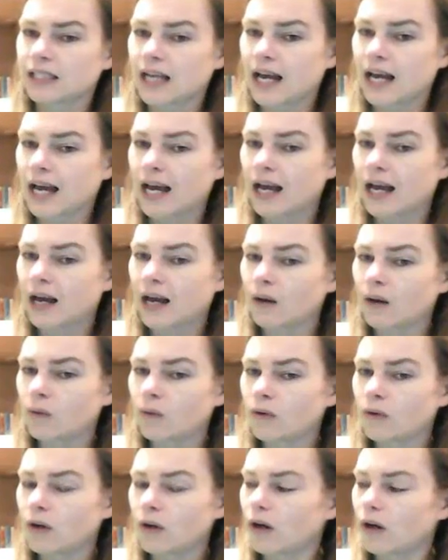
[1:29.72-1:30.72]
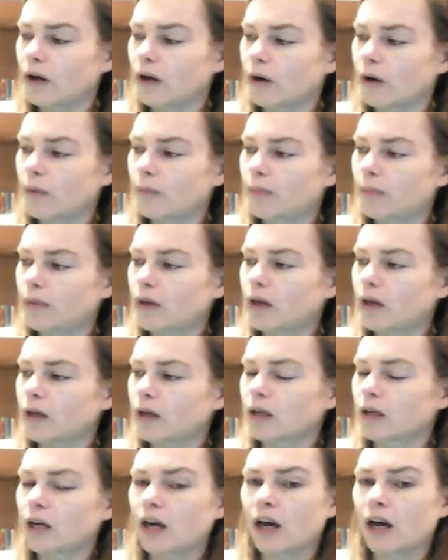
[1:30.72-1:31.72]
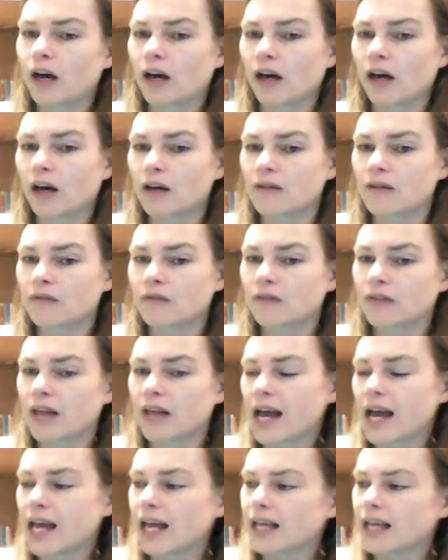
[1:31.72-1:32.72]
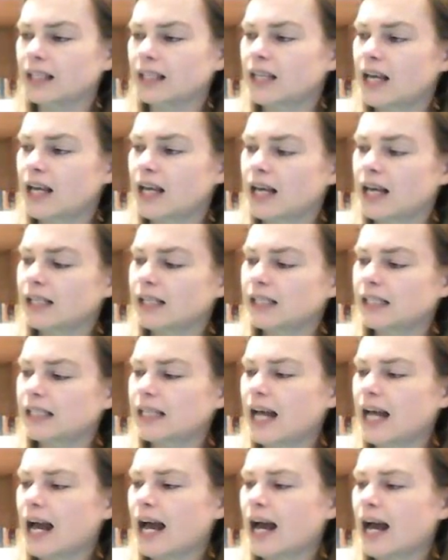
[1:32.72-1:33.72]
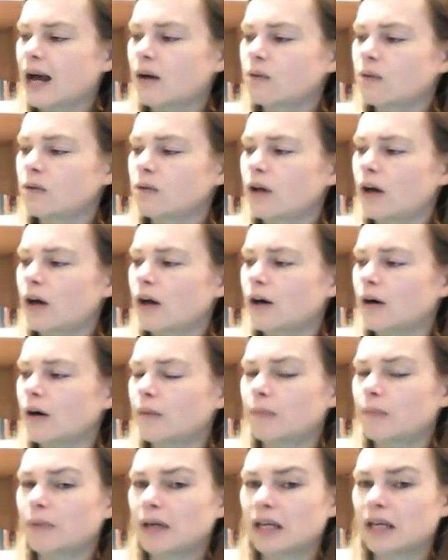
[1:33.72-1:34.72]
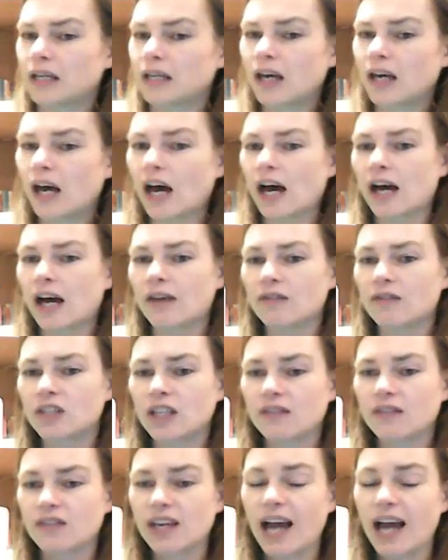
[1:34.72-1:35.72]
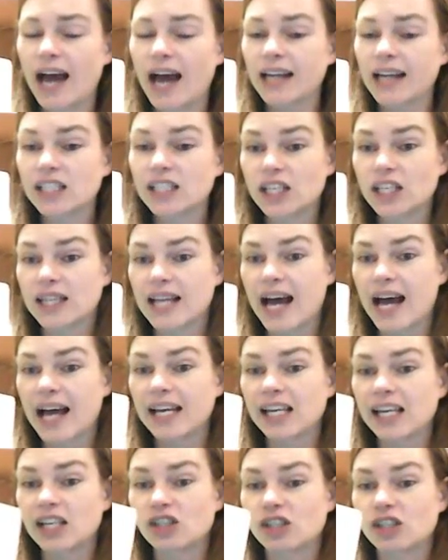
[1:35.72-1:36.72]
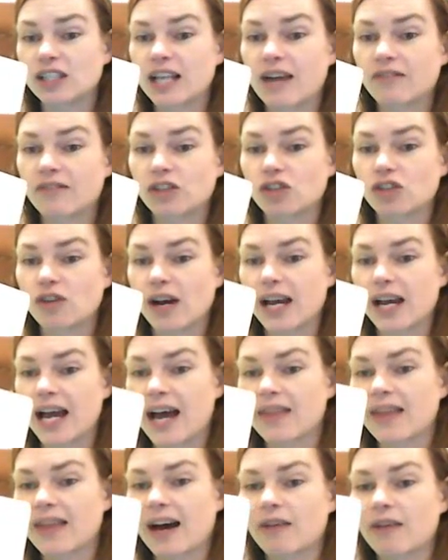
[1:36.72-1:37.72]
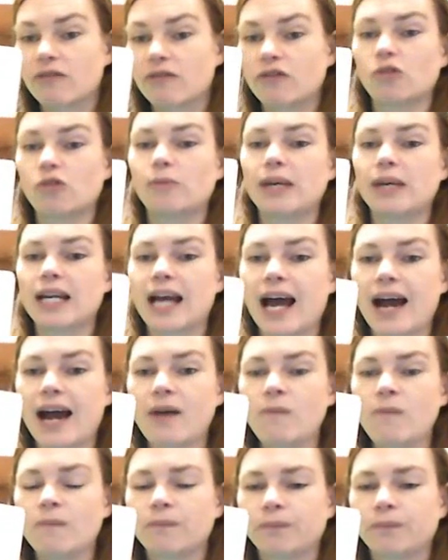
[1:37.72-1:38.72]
Down, up, and curve. That is down, up, and curve. So if you hadn't done that, you can just have a try at that for me now.